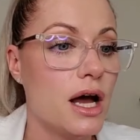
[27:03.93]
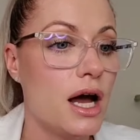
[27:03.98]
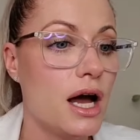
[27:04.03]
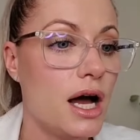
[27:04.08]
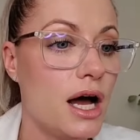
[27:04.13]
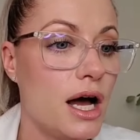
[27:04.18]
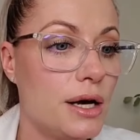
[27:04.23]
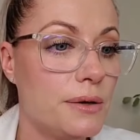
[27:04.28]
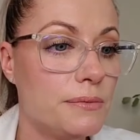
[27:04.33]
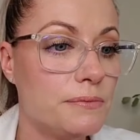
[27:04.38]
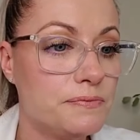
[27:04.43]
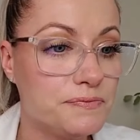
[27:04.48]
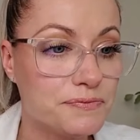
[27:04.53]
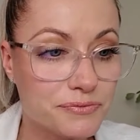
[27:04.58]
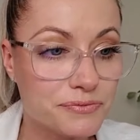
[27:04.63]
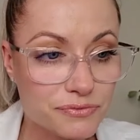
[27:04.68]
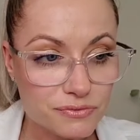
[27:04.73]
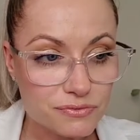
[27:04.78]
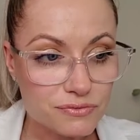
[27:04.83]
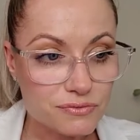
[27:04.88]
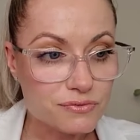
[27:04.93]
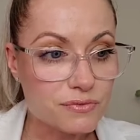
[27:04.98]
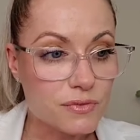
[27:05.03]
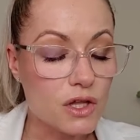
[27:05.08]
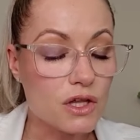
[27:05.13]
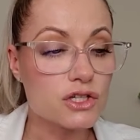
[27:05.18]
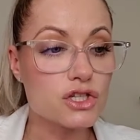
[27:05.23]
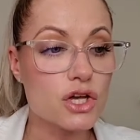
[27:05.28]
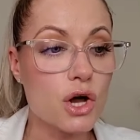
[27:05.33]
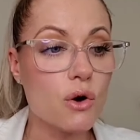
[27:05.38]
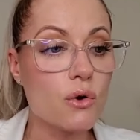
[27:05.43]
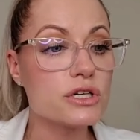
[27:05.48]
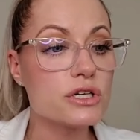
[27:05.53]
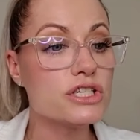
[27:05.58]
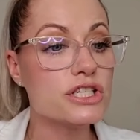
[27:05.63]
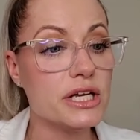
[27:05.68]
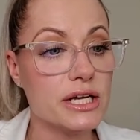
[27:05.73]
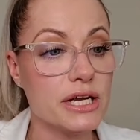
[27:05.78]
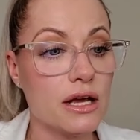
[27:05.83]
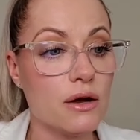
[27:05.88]
Um, so
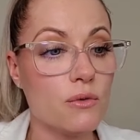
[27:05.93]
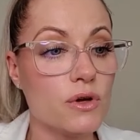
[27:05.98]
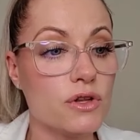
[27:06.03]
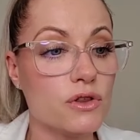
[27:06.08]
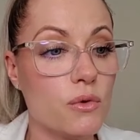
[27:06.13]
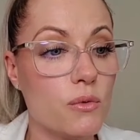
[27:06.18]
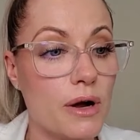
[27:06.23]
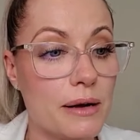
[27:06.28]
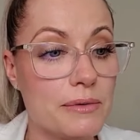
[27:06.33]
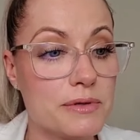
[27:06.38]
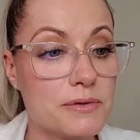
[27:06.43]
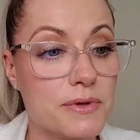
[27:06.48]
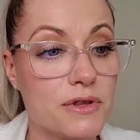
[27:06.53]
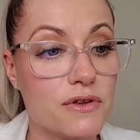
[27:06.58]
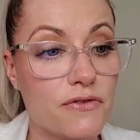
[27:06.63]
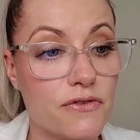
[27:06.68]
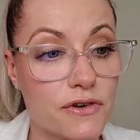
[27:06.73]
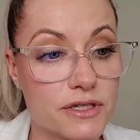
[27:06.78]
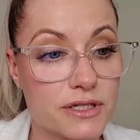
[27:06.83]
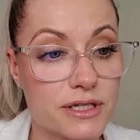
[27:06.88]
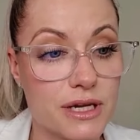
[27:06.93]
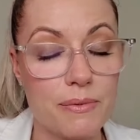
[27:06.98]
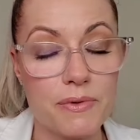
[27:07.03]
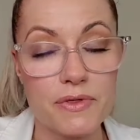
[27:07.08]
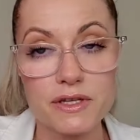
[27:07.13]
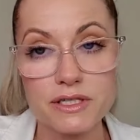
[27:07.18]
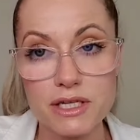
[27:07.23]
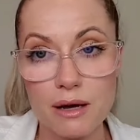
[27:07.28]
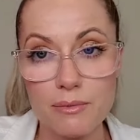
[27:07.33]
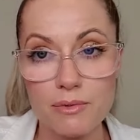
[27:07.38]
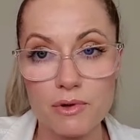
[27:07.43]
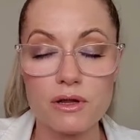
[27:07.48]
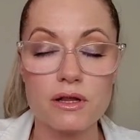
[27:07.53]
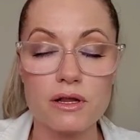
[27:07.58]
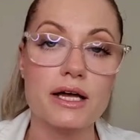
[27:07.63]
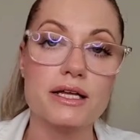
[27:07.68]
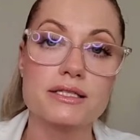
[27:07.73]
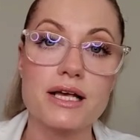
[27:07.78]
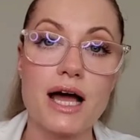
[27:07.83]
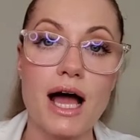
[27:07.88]
Ginny, would the wipes be the first step in the double
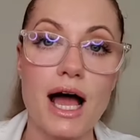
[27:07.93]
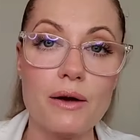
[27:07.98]
cleanse?